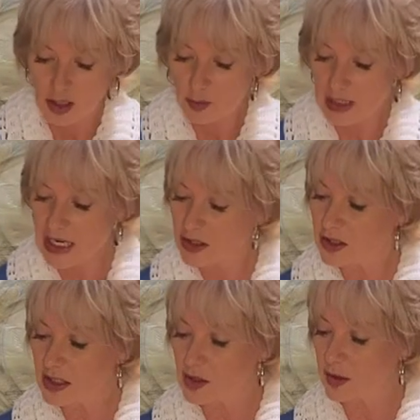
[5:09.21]
We're going to
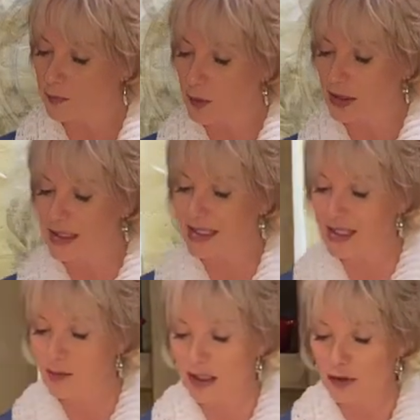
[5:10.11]
just sort of put a
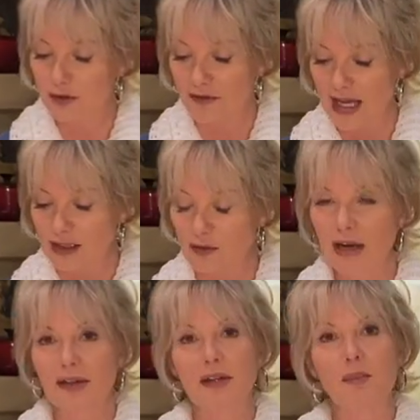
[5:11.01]
smear of that
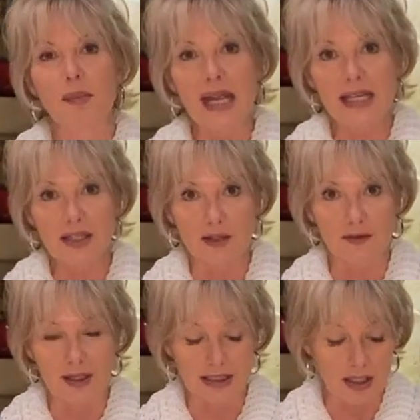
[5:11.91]
around the base
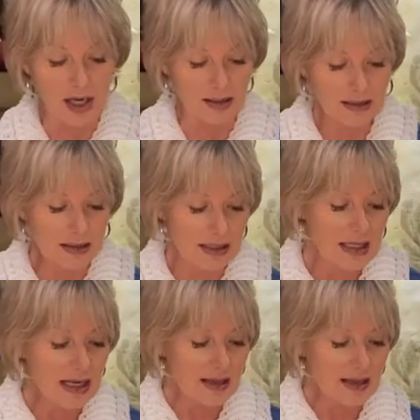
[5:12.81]
of the tartlets.